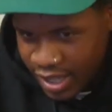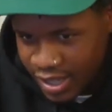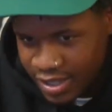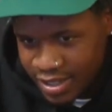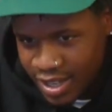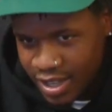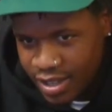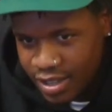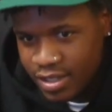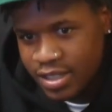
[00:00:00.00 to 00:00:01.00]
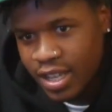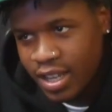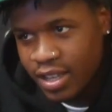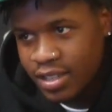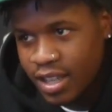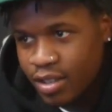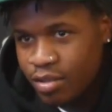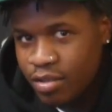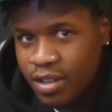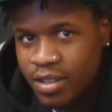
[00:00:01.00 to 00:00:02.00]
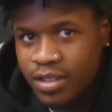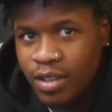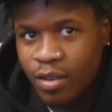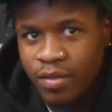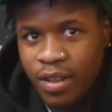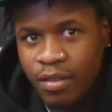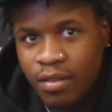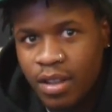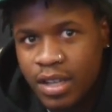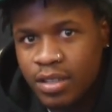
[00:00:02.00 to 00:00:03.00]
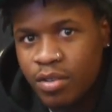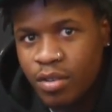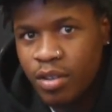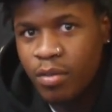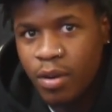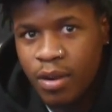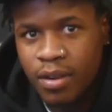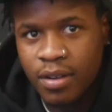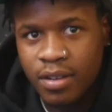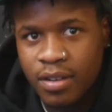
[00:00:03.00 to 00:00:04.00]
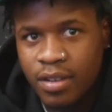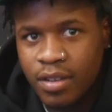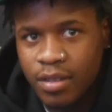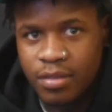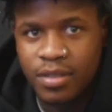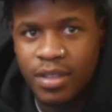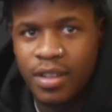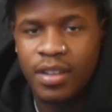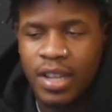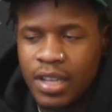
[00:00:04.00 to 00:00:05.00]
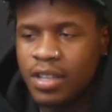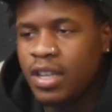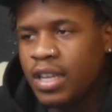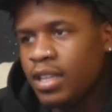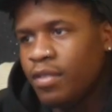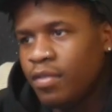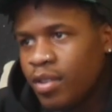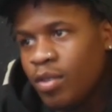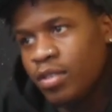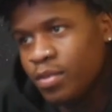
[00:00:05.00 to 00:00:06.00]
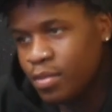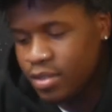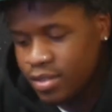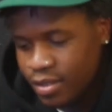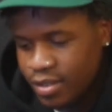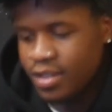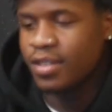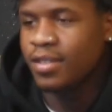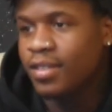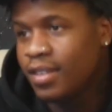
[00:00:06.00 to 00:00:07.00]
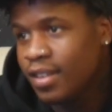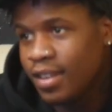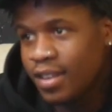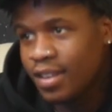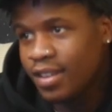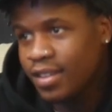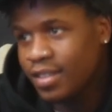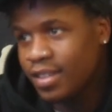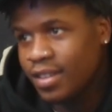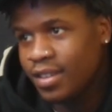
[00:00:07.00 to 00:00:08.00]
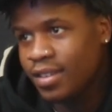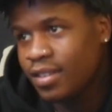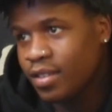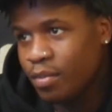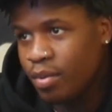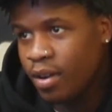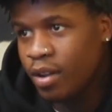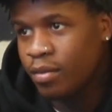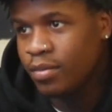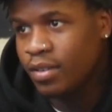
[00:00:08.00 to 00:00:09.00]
staying true to yourself, like realizing who you are. You know what I'm saying? I took it a different course, but it's all good. Yeah, Prime.